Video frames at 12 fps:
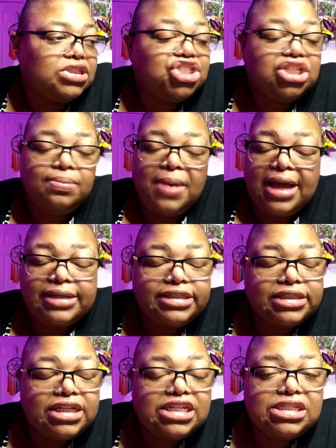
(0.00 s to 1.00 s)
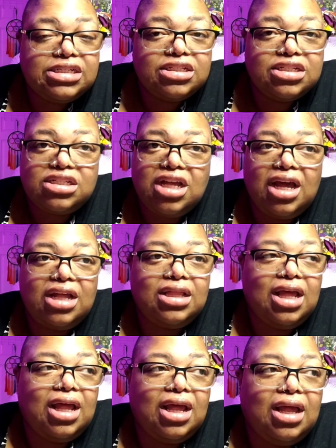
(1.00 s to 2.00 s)
she basically
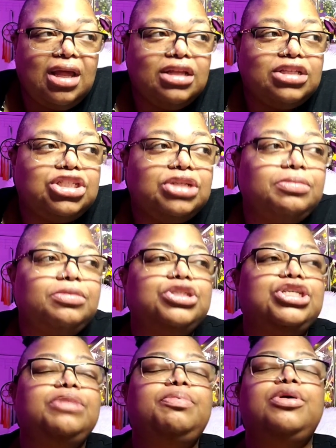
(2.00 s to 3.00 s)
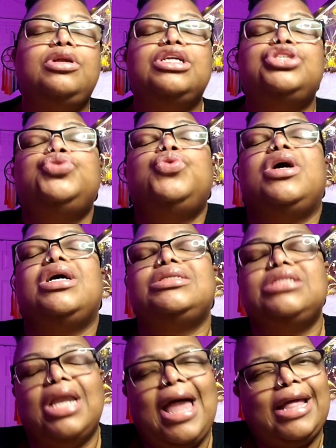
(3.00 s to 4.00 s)
said that she put it to us